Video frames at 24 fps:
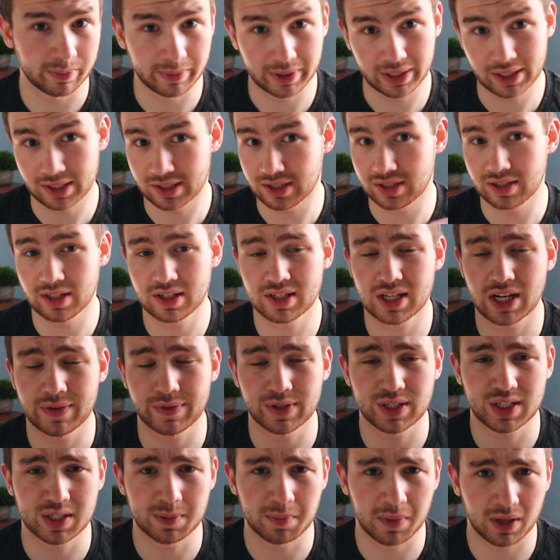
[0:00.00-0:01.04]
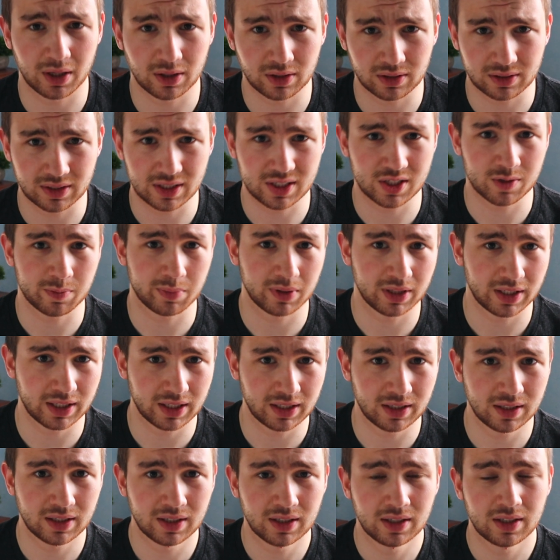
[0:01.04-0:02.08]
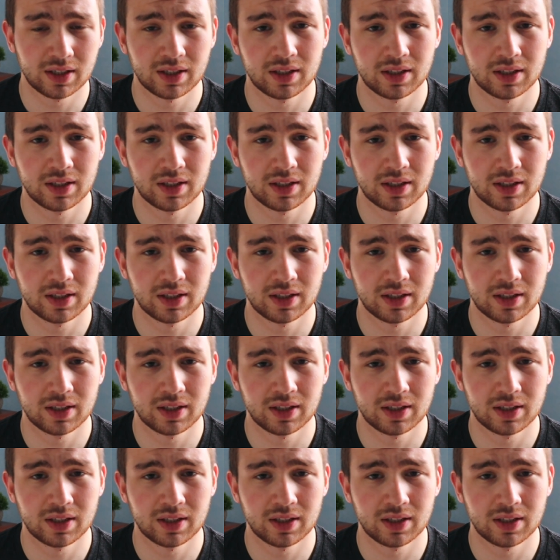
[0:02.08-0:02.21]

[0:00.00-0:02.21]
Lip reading: because it does have a smaller display,